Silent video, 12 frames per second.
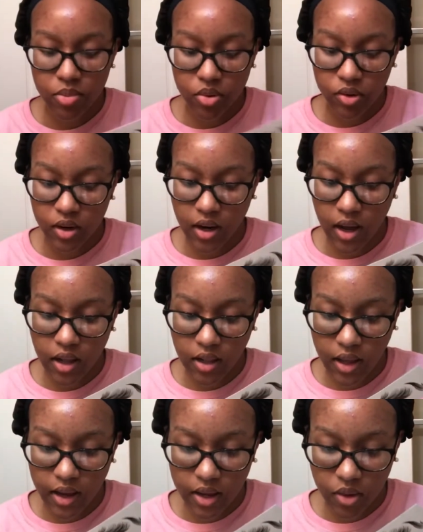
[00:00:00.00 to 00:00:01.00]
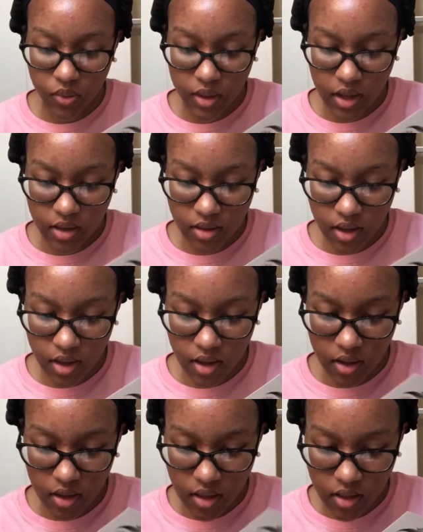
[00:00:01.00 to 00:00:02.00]
were not lying when they
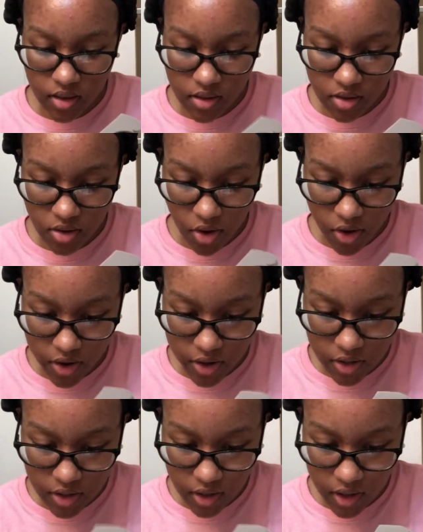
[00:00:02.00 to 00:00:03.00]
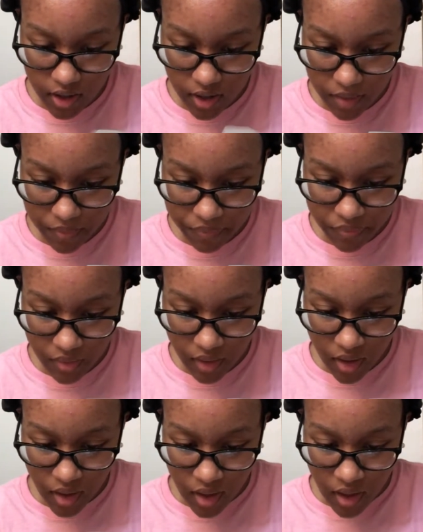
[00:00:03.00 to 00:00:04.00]
said that this is hard to cut,
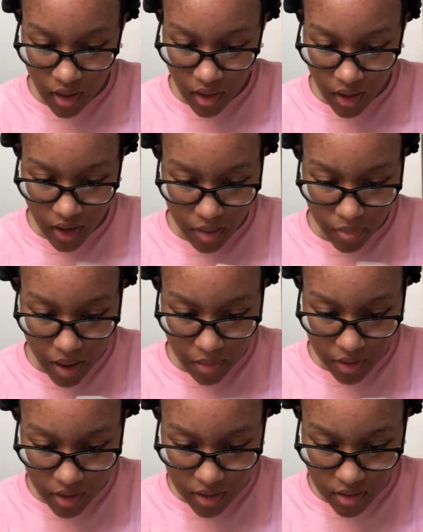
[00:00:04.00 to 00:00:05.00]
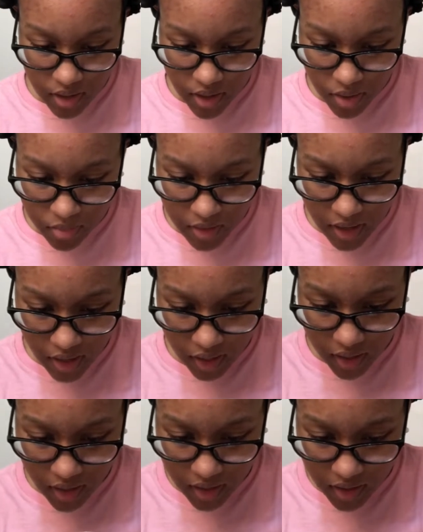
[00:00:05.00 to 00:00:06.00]
and it probably doesn't help that I
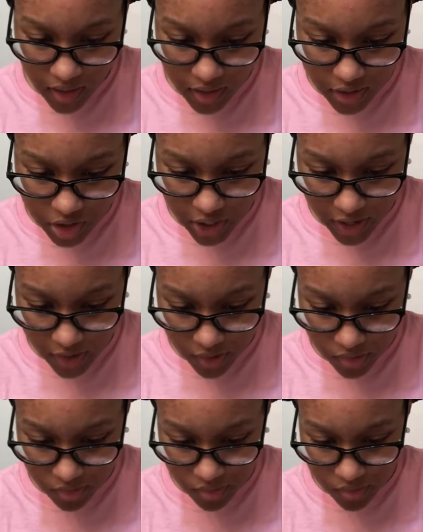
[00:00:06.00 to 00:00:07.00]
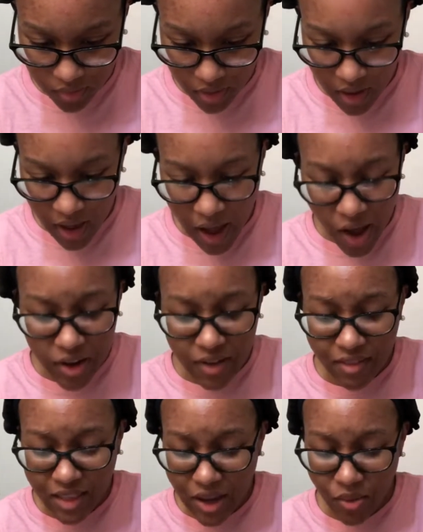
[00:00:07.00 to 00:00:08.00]
cut like a child. I don't
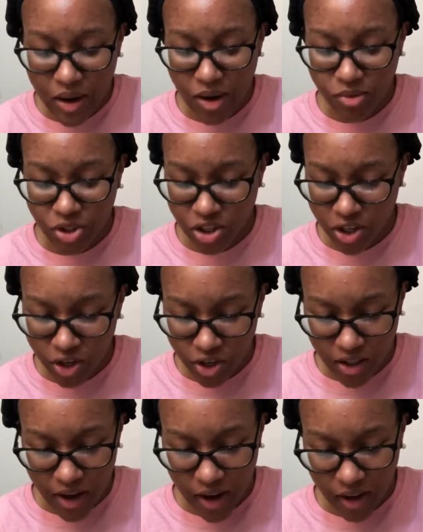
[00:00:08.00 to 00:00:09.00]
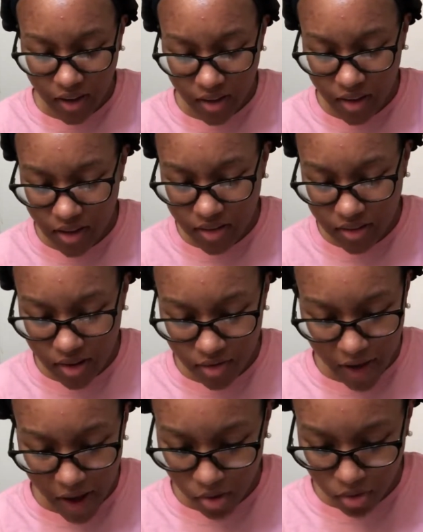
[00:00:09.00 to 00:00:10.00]
even think when I was younger that I could cut stuff
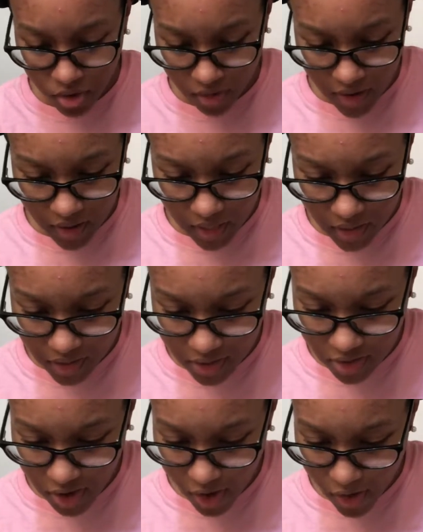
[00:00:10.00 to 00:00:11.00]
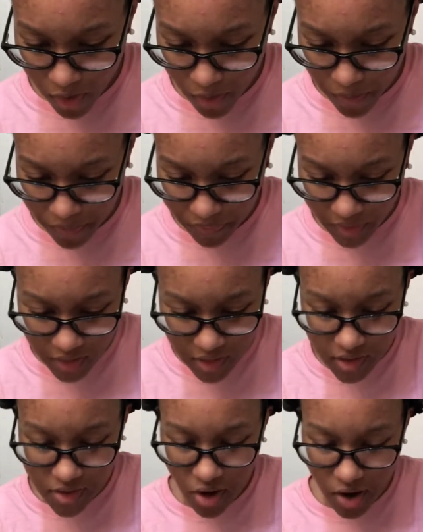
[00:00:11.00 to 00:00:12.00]
out correctly, so this
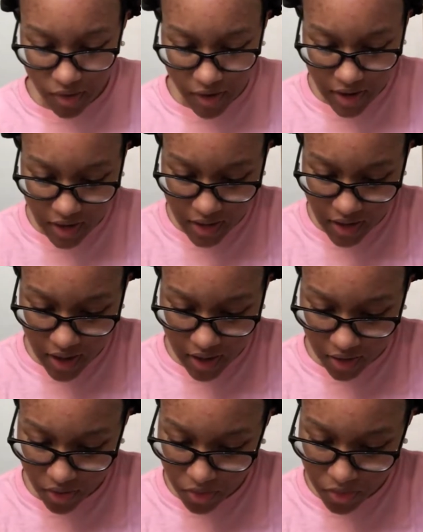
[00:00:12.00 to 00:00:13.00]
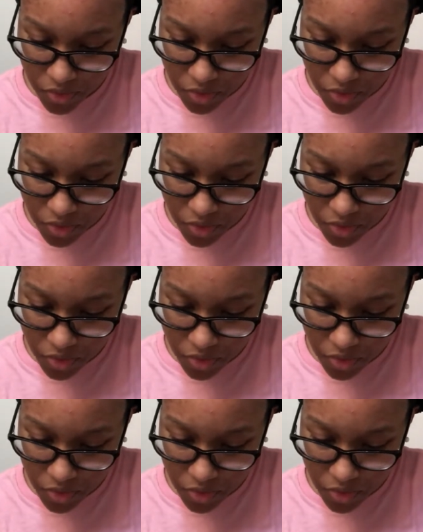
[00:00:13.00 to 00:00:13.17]
is already an L.